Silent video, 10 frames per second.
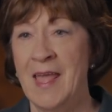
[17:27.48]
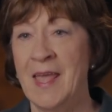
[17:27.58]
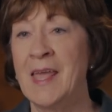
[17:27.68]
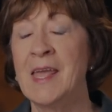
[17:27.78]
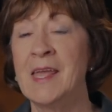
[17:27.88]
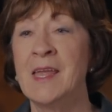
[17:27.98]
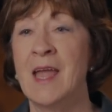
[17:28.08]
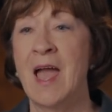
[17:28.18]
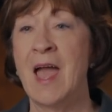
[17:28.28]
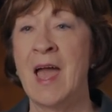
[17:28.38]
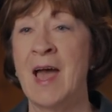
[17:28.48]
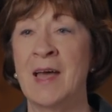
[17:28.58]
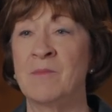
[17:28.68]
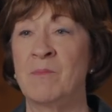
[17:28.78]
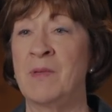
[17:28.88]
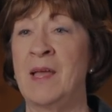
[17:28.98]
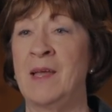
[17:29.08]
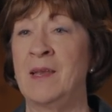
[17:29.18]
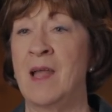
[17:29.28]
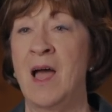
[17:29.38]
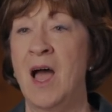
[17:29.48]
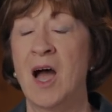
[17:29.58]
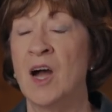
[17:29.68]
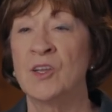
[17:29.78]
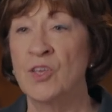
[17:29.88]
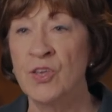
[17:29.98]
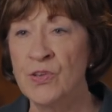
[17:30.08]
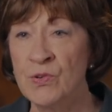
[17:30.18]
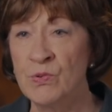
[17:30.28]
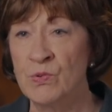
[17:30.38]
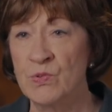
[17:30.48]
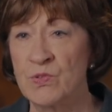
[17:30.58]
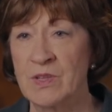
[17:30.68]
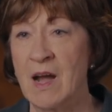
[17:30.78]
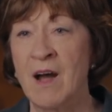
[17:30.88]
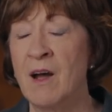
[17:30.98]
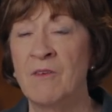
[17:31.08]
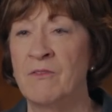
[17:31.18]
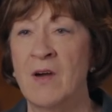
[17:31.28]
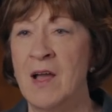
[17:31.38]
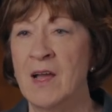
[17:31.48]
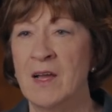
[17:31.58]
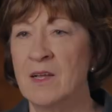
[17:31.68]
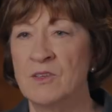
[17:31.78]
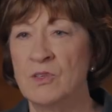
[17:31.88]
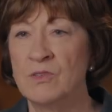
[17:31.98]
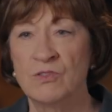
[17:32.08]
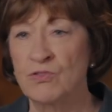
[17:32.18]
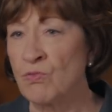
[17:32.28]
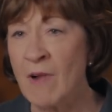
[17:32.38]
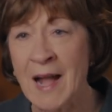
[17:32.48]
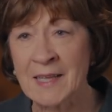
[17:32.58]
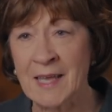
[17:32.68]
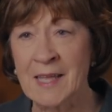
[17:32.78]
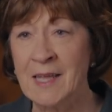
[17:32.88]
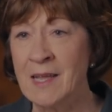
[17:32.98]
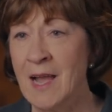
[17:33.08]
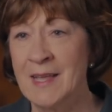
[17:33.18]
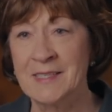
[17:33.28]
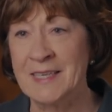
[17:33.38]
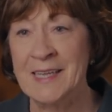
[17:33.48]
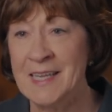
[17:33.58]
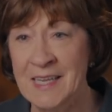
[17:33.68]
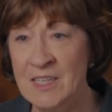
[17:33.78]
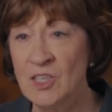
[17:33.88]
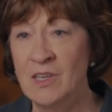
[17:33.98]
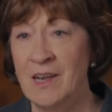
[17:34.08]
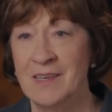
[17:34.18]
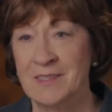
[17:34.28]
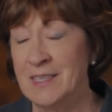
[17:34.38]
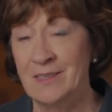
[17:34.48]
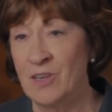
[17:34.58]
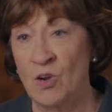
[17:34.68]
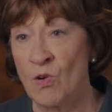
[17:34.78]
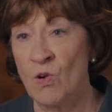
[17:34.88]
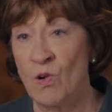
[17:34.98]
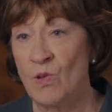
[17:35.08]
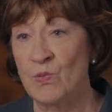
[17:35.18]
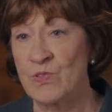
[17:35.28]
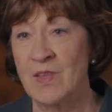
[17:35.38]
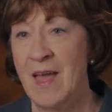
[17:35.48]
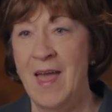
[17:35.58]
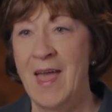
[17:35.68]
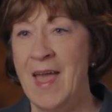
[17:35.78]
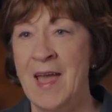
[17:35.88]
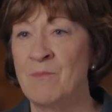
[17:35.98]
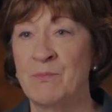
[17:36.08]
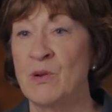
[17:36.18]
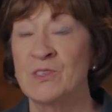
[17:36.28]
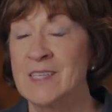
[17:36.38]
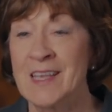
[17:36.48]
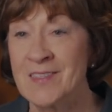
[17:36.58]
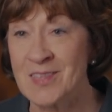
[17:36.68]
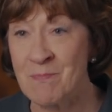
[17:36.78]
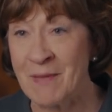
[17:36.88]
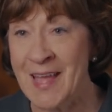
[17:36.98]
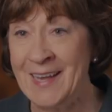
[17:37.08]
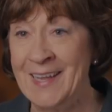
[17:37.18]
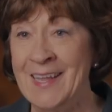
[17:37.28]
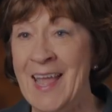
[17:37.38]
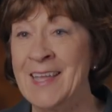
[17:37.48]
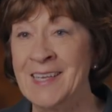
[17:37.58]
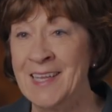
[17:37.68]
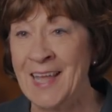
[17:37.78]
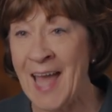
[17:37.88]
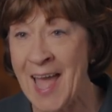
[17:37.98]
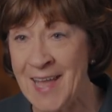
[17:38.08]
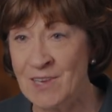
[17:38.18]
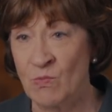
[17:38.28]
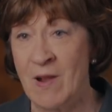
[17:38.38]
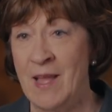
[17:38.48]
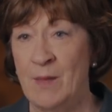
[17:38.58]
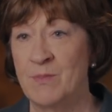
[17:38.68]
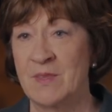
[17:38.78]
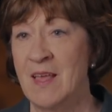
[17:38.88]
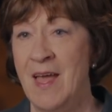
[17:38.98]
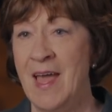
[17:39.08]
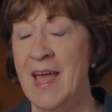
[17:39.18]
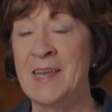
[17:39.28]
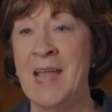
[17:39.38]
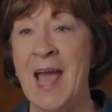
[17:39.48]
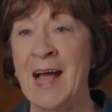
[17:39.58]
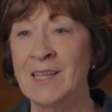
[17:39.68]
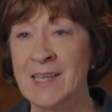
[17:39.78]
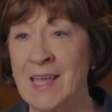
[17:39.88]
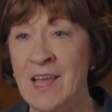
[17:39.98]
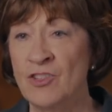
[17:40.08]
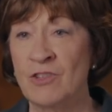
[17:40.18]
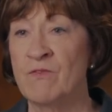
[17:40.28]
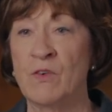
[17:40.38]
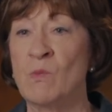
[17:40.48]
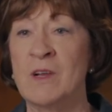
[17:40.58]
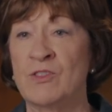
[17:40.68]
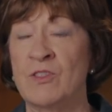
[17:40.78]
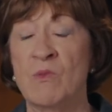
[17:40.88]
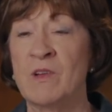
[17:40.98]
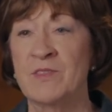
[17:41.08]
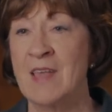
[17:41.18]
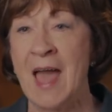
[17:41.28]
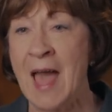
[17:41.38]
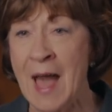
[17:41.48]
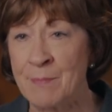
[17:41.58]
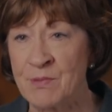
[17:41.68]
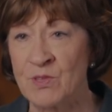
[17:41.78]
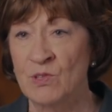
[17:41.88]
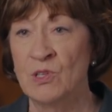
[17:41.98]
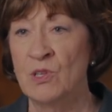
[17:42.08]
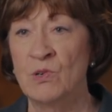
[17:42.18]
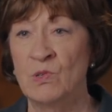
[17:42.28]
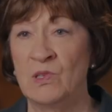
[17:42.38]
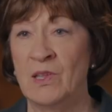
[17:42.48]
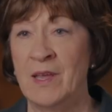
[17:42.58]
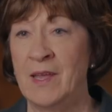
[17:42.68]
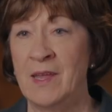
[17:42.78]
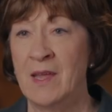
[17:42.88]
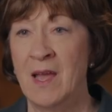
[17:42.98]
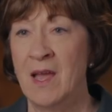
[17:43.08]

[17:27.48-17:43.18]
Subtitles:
He had been accused of drugging teen girls and participating in gang rapes, an allegation for which there was absolutely